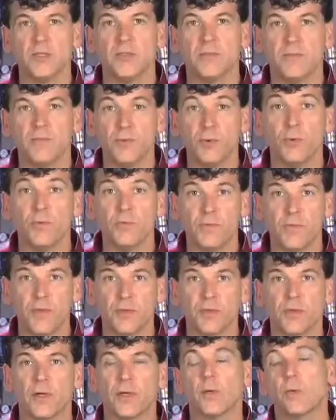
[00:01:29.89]
the fuel
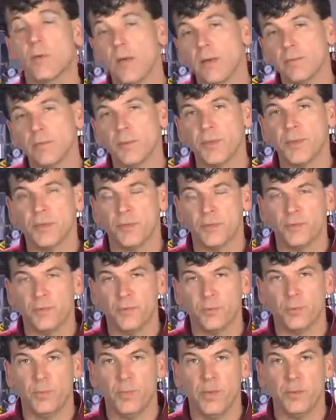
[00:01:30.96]
filter whenever we do a
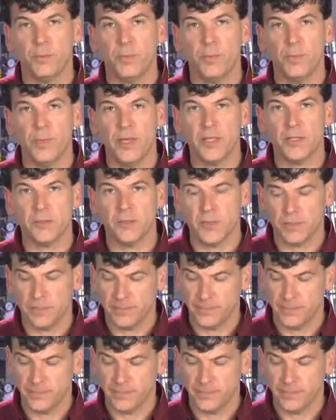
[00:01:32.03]
fuel pump replacement.